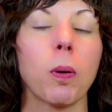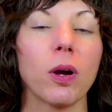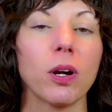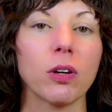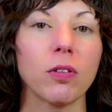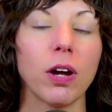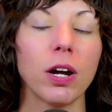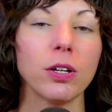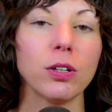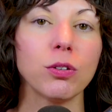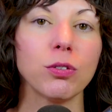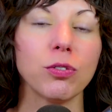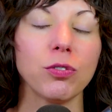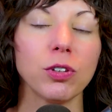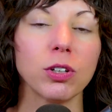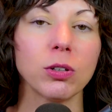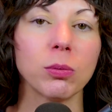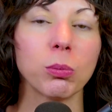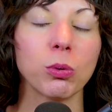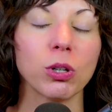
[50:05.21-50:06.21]
part of how you
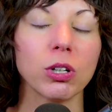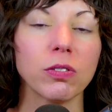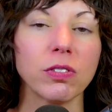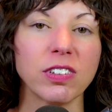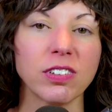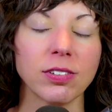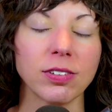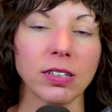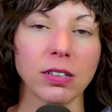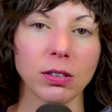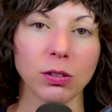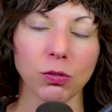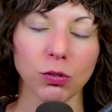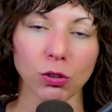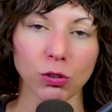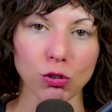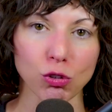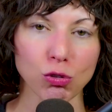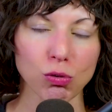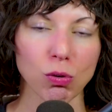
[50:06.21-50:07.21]
feel more of a sense
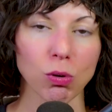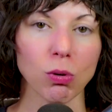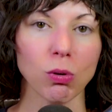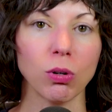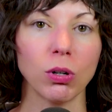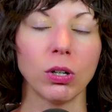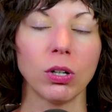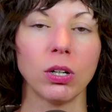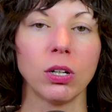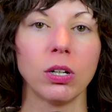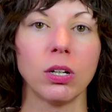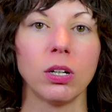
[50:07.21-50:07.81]
of control